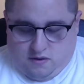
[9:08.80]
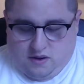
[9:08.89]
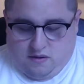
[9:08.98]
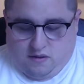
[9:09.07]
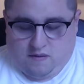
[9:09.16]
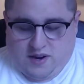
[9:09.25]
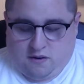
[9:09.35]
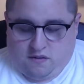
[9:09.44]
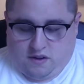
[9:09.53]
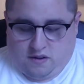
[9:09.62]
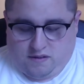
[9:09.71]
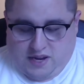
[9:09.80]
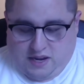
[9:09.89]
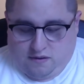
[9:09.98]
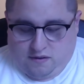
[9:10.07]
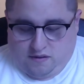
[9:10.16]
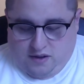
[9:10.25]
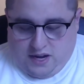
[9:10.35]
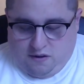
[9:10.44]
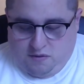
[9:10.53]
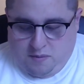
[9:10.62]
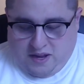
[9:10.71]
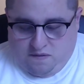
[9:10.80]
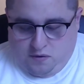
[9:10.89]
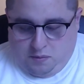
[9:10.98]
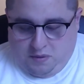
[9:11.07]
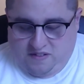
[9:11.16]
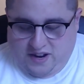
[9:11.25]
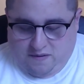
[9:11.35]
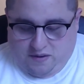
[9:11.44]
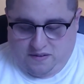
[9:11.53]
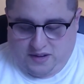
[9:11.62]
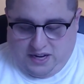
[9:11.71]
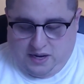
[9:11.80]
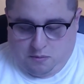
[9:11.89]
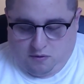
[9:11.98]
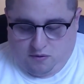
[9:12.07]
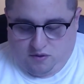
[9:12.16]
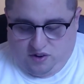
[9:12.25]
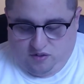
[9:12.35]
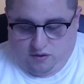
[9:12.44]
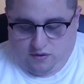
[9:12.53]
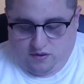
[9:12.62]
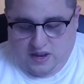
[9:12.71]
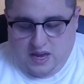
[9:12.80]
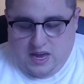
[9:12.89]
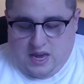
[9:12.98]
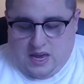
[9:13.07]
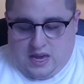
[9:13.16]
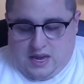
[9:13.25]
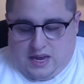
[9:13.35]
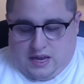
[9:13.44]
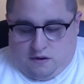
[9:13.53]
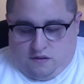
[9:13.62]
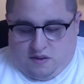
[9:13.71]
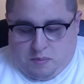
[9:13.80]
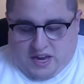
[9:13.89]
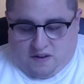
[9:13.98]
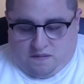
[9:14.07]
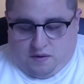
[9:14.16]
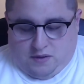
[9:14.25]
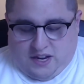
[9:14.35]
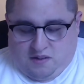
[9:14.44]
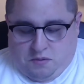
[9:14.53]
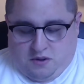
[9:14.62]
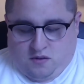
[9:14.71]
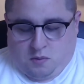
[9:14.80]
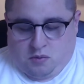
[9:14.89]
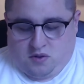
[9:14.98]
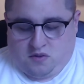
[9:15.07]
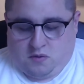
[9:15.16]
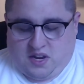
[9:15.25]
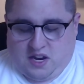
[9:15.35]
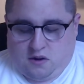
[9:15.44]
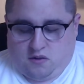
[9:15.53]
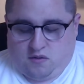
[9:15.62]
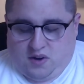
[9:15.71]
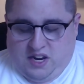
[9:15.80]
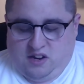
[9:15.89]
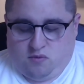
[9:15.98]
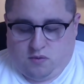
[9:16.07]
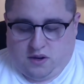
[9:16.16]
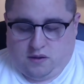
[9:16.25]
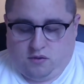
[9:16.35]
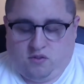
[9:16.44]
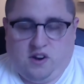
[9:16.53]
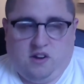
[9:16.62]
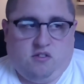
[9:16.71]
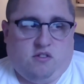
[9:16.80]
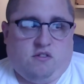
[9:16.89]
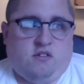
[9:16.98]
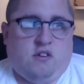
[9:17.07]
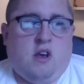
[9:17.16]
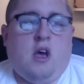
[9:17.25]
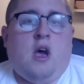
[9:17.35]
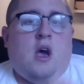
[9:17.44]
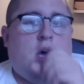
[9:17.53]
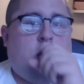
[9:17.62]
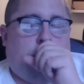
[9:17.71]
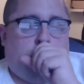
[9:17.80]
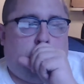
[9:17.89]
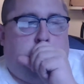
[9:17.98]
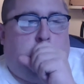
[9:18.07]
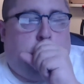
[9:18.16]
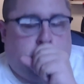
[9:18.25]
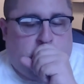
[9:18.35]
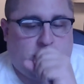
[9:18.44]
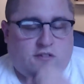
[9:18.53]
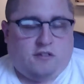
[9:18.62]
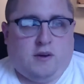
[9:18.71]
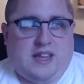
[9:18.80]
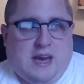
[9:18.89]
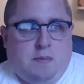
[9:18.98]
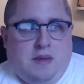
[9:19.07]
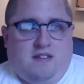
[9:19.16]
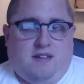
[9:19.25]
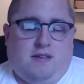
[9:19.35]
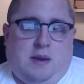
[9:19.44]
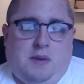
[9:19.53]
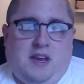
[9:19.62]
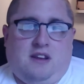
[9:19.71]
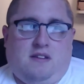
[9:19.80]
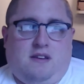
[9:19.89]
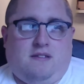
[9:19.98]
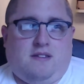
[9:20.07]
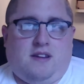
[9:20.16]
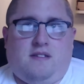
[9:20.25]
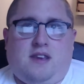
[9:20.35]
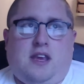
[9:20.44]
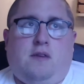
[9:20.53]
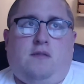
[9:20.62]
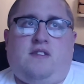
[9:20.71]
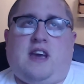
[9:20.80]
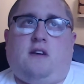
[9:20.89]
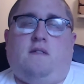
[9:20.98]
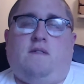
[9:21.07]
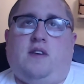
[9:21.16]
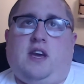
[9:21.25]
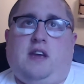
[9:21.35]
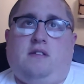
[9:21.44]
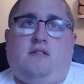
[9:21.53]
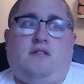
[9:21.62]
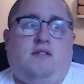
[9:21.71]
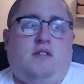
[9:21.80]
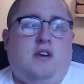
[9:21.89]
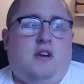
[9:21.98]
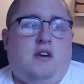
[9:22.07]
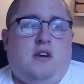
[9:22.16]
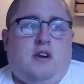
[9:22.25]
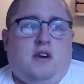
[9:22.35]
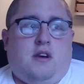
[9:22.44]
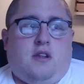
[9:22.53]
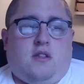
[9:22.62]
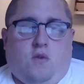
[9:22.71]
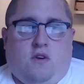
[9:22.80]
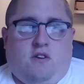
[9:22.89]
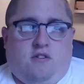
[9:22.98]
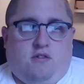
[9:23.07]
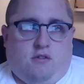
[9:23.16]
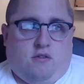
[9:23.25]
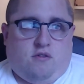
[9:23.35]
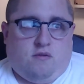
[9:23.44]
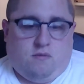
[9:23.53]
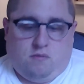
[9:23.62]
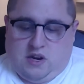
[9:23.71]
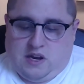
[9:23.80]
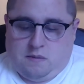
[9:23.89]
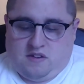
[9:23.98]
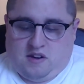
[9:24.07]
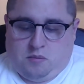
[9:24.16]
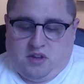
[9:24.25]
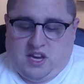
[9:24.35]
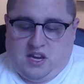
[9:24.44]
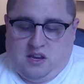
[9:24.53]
Devour says, as it enters the battlefield, you may sacrifice any number of creatures. It enters the battlefield with X+1/+1 counters for each one of those creatures. So what that basically means is, let's say you sacrifice 3 creatures when it comes into play.